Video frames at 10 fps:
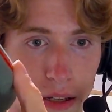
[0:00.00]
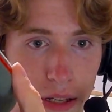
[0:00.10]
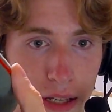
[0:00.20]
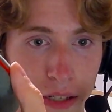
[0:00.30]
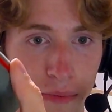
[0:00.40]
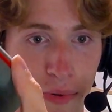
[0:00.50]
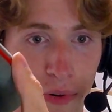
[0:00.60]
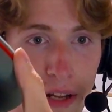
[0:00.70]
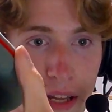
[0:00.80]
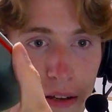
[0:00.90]
It's in
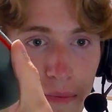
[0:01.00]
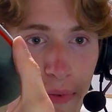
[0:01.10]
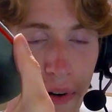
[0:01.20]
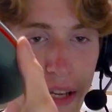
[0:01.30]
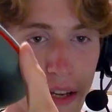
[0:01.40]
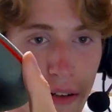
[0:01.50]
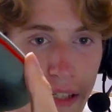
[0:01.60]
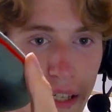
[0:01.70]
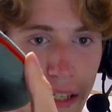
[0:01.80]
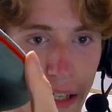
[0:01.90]
pretty
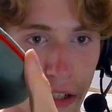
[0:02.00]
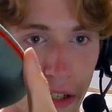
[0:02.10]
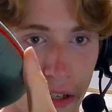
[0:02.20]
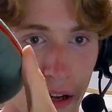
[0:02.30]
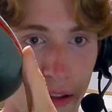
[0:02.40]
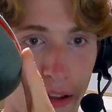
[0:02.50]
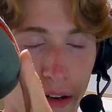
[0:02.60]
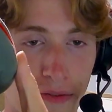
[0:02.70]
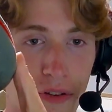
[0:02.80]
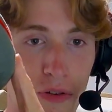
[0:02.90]
good condition other than
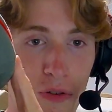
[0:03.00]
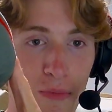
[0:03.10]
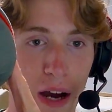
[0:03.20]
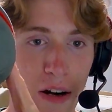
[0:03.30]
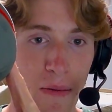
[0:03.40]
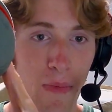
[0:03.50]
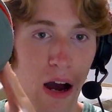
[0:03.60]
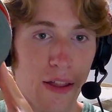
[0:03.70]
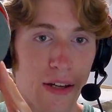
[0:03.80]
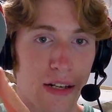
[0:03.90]
a few minor
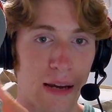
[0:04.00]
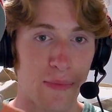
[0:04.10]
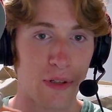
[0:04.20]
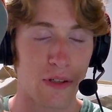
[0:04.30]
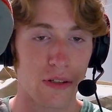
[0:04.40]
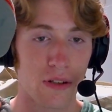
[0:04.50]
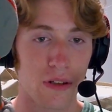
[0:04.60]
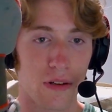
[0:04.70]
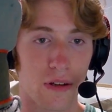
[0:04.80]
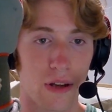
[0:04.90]
mothing nips.
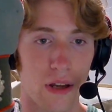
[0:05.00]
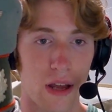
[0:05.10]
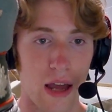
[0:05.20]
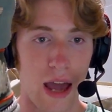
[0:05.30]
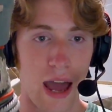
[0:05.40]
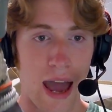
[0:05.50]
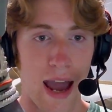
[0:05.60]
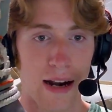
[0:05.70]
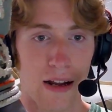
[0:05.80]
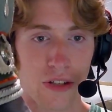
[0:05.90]

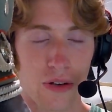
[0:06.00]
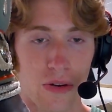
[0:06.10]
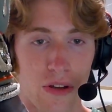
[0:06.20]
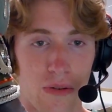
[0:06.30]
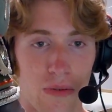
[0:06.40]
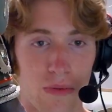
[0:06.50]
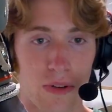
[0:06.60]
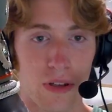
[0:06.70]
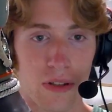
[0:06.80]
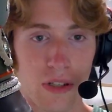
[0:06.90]
And I'll show you,
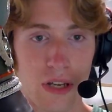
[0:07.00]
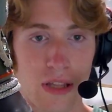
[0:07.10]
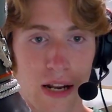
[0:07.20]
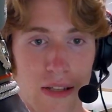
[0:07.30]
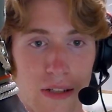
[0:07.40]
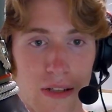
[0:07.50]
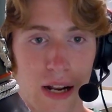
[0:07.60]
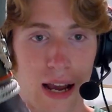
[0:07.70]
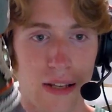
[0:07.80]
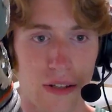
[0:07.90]
you'll see that it
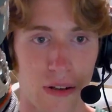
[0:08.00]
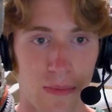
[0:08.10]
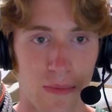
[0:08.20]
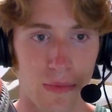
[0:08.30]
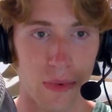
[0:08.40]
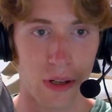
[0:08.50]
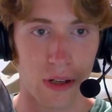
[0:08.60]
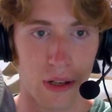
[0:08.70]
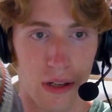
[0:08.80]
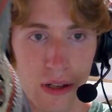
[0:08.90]
has some
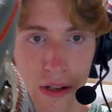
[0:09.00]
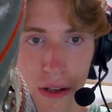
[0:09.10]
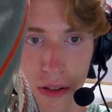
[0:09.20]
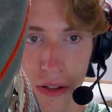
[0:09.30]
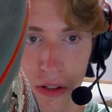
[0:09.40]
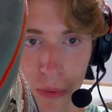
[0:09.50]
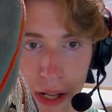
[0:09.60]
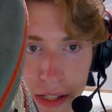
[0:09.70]
sweat